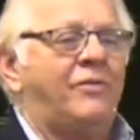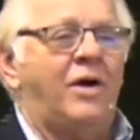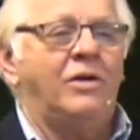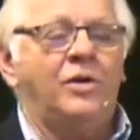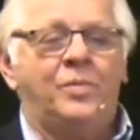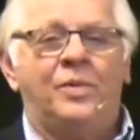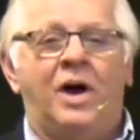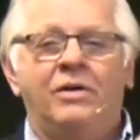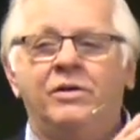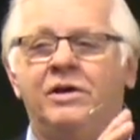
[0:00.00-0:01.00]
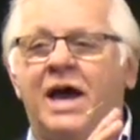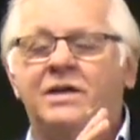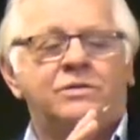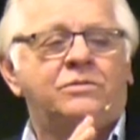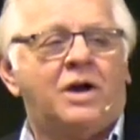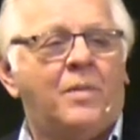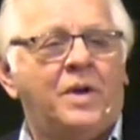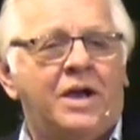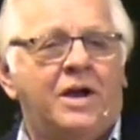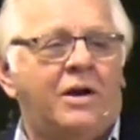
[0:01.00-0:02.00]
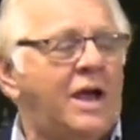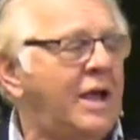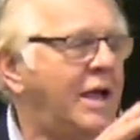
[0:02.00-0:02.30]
for all you guys who come here